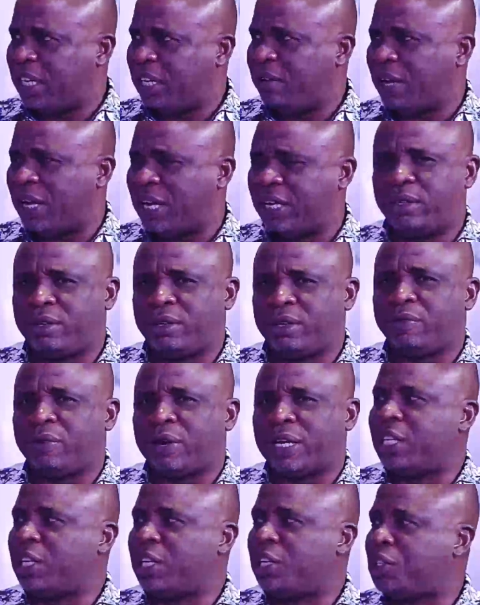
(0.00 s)

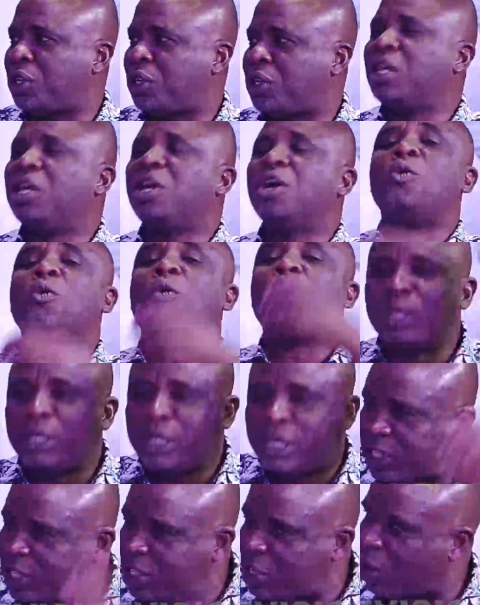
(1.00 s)
revalidation, we
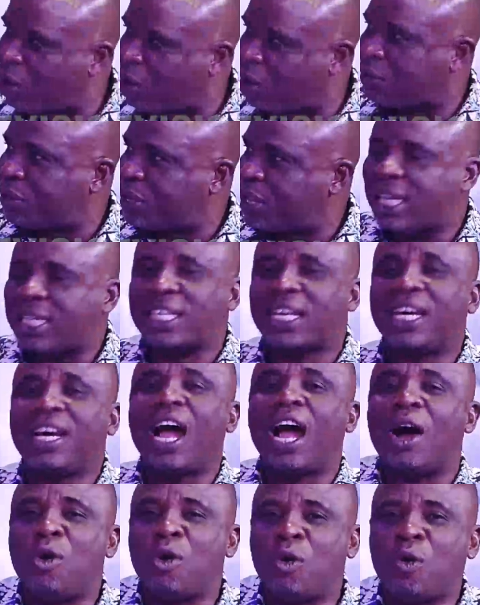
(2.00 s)
did all of that,
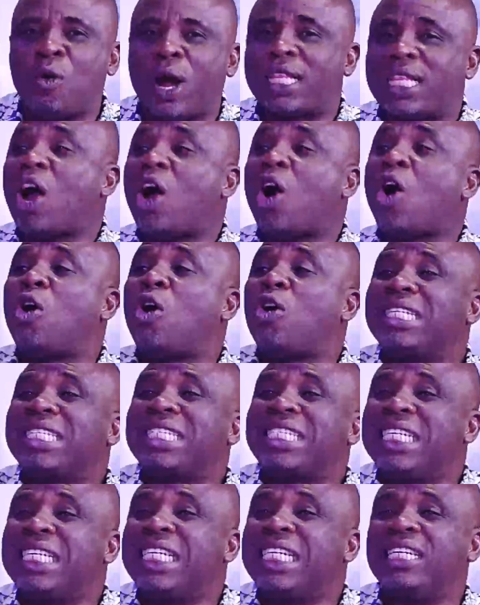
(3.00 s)
and we were there
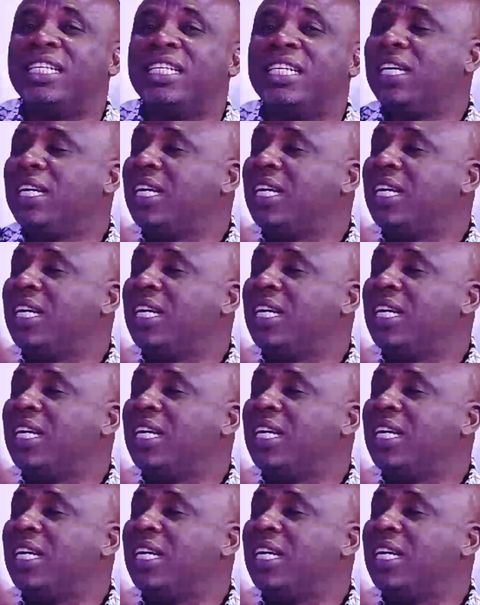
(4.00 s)
until